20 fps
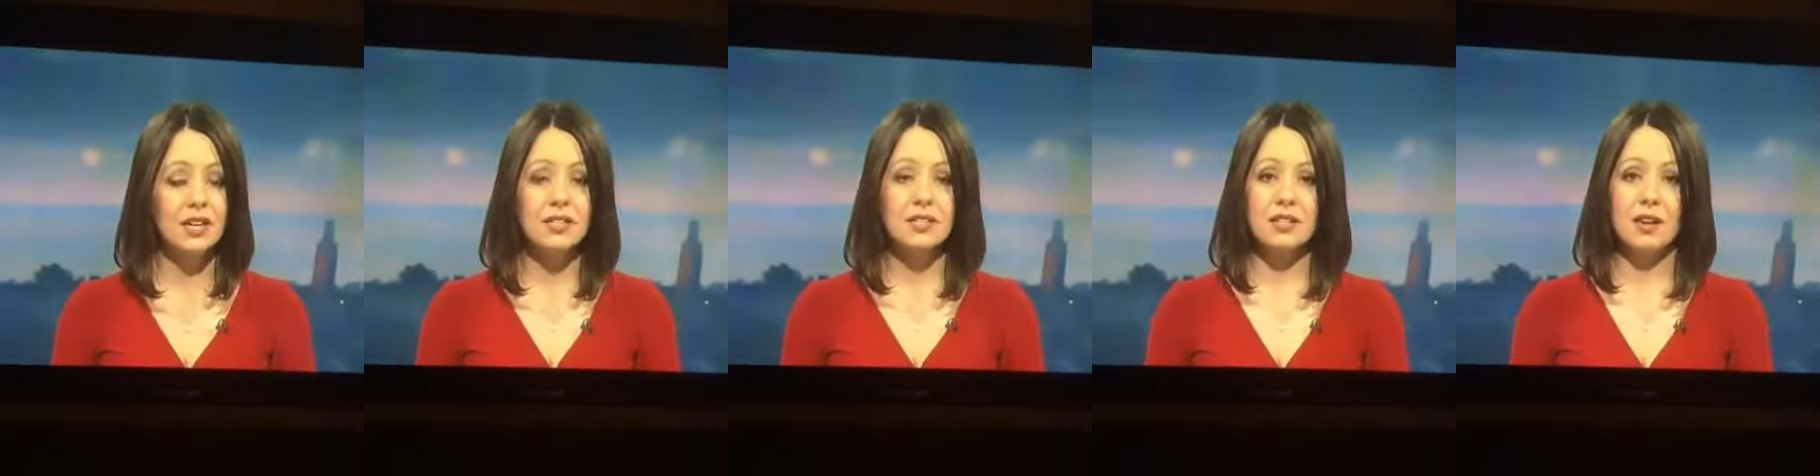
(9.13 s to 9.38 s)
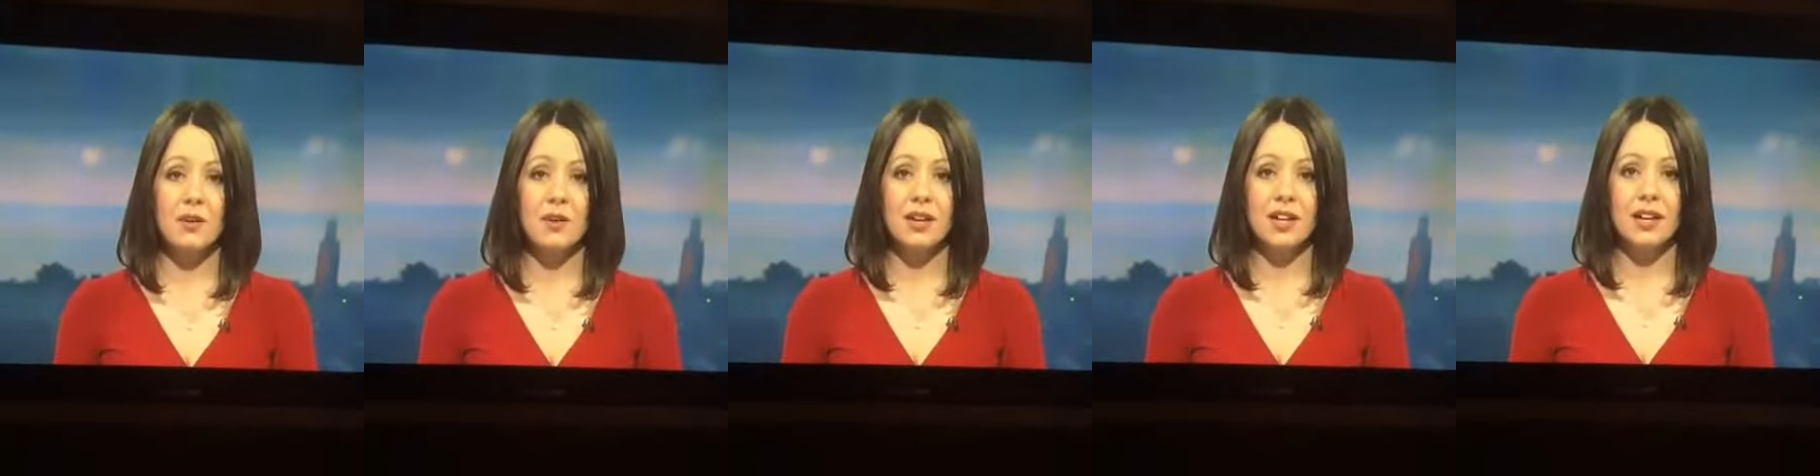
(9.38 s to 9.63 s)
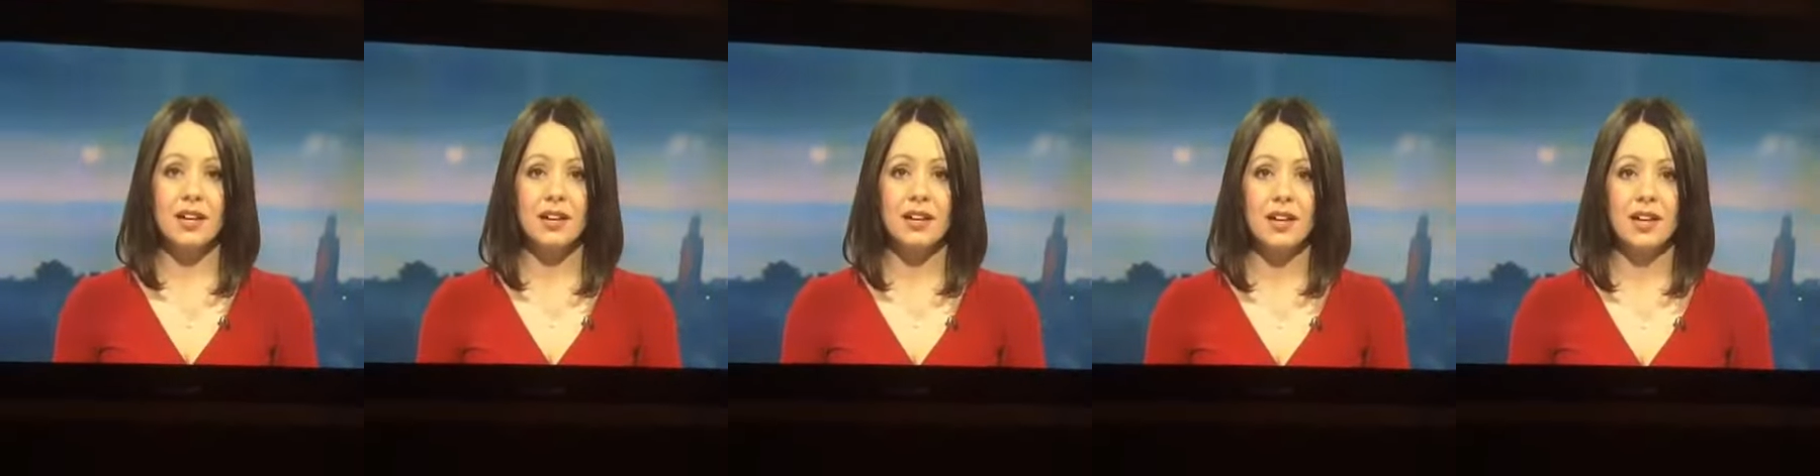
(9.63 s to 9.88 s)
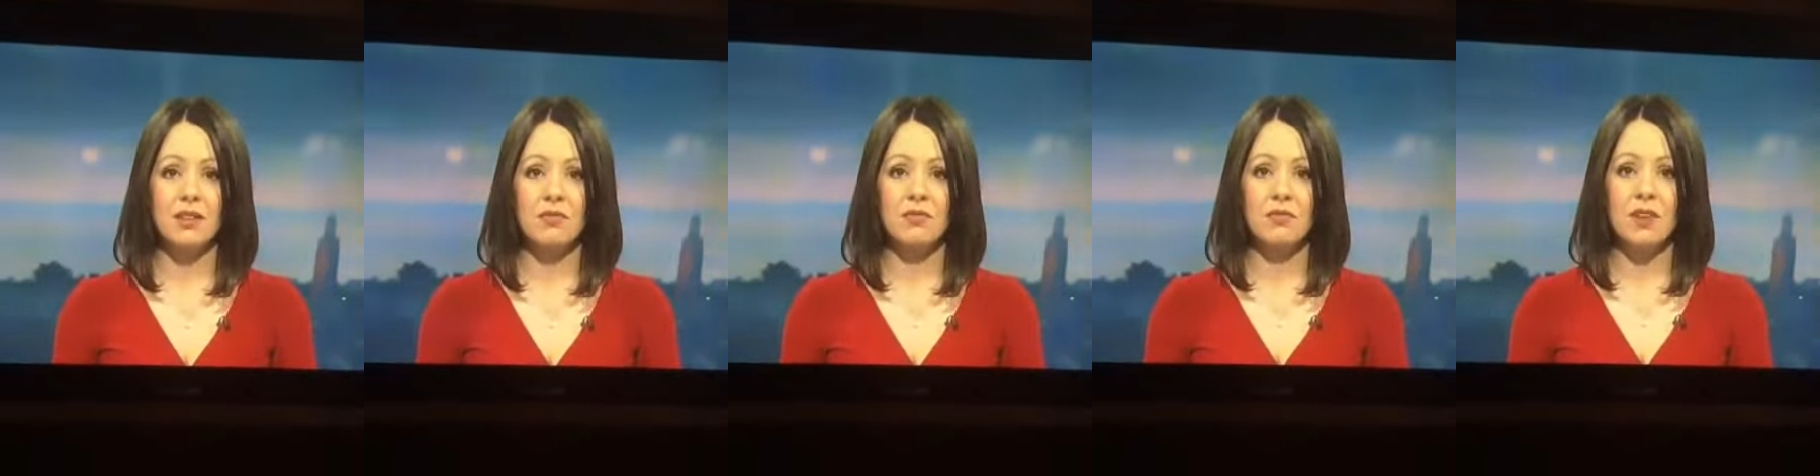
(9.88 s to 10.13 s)
So
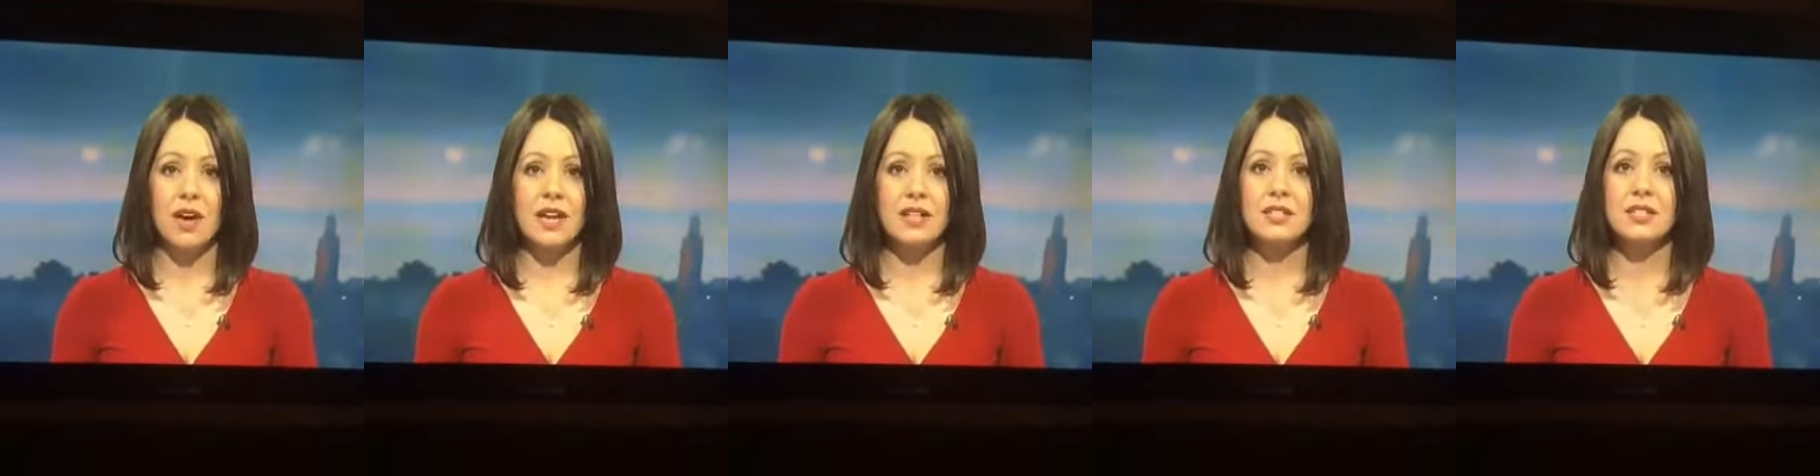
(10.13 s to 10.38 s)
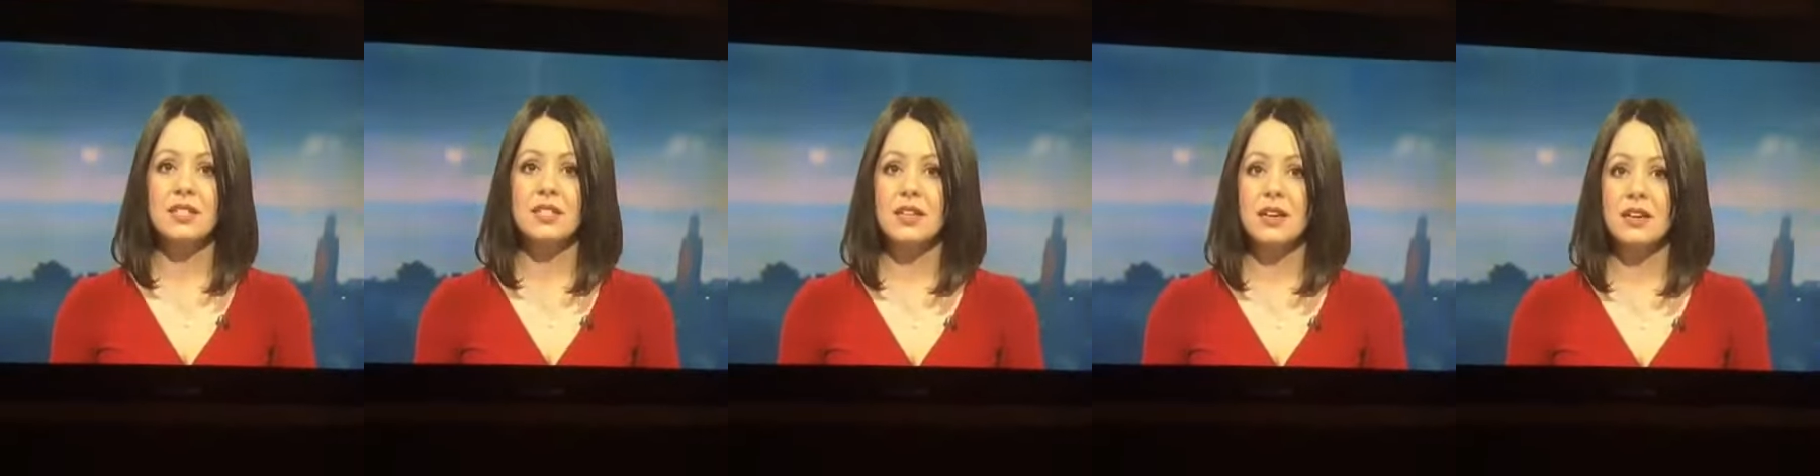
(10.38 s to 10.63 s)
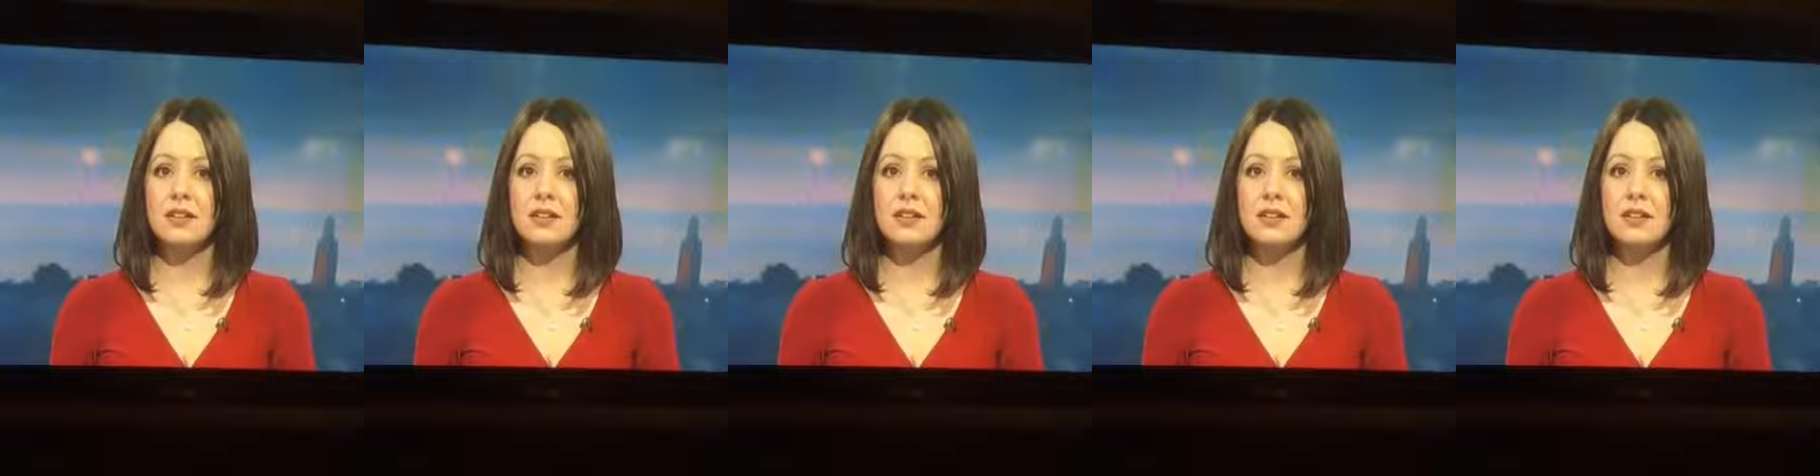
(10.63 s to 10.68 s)
unlucky, in fact, it